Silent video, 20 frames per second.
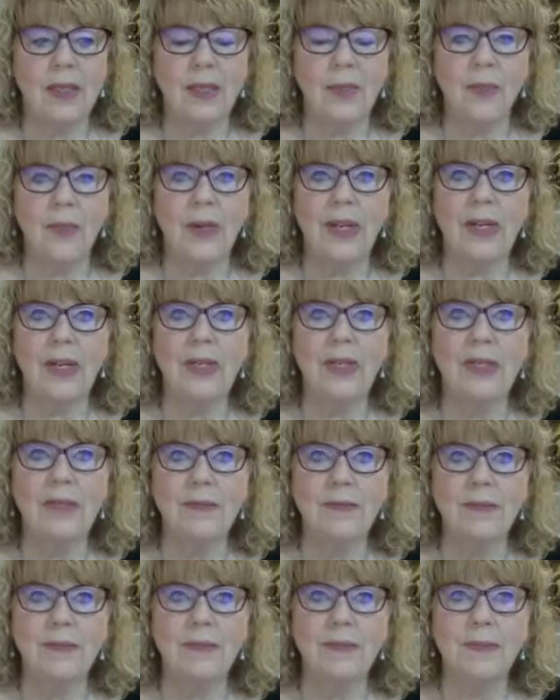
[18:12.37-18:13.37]
Well,
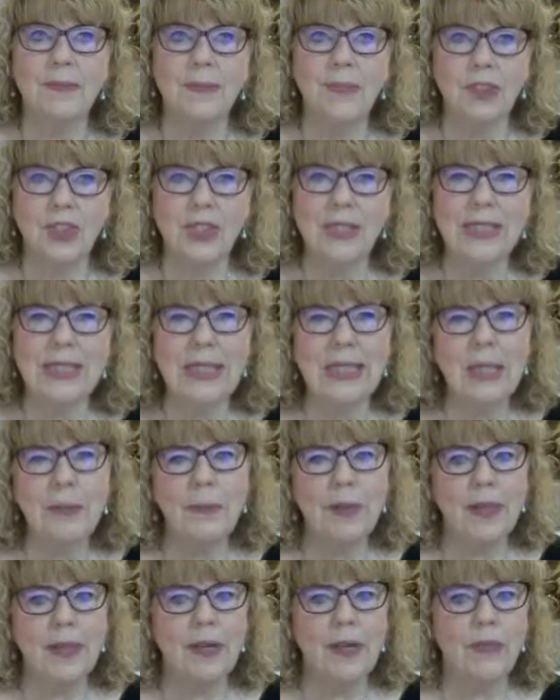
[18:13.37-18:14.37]
just think
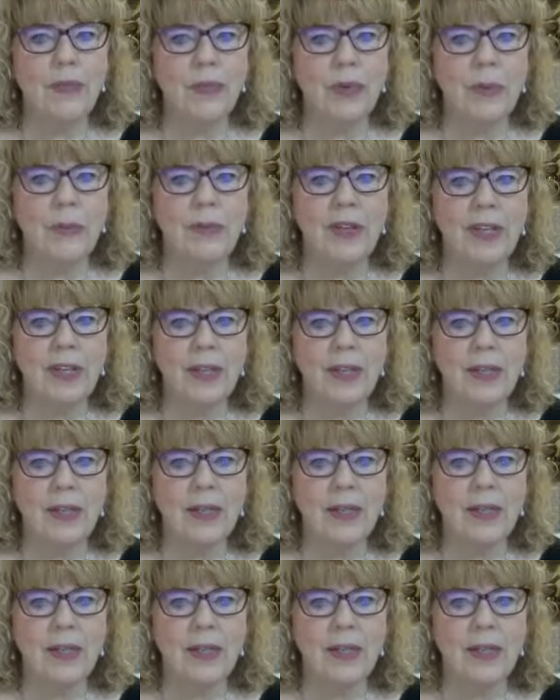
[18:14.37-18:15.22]
about that for a minute.